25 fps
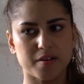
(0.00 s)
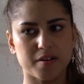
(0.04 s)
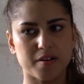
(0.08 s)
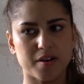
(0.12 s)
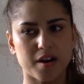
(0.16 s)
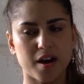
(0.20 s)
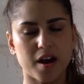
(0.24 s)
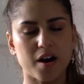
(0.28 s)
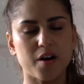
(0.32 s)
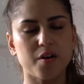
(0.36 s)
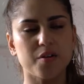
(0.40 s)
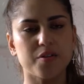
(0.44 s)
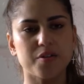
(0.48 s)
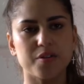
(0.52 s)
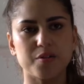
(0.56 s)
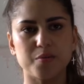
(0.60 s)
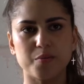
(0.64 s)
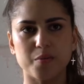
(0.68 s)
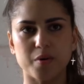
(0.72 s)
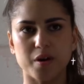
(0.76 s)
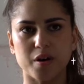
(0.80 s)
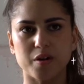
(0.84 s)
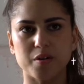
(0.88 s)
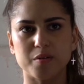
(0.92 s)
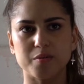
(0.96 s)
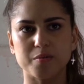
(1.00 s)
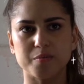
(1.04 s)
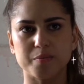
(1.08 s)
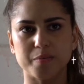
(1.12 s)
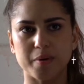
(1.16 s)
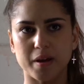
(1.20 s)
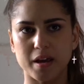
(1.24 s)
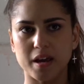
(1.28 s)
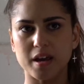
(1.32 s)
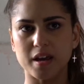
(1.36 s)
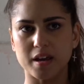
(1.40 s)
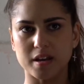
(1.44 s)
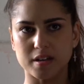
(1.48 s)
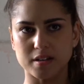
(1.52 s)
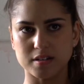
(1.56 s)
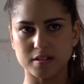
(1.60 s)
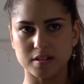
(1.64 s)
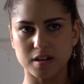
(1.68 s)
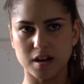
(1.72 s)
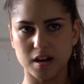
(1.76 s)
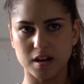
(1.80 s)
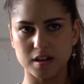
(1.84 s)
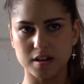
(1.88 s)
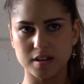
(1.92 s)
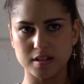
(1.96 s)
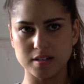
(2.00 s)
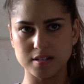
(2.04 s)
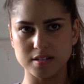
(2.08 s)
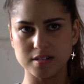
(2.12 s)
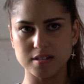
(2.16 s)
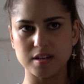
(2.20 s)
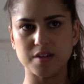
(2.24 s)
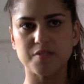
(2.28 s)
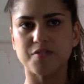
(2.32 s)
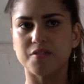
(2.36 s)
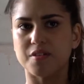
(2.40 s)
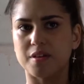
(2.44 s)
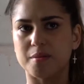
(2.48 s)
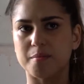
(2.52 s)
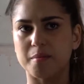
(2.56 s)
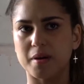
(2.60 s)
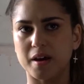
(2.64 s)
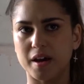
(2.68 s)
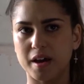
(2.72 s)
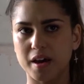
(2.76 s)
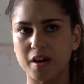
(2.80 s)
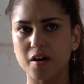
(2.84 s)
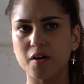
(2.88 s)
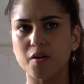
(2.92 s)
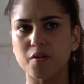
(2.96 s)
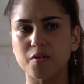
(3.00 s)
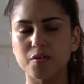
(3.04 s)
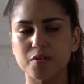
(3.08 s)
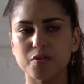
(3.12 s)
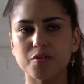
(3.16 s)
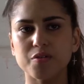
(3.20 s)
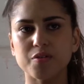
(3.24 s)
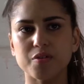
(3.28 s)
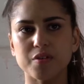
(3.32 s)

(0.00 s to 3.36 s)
health and well-being is definitely my health.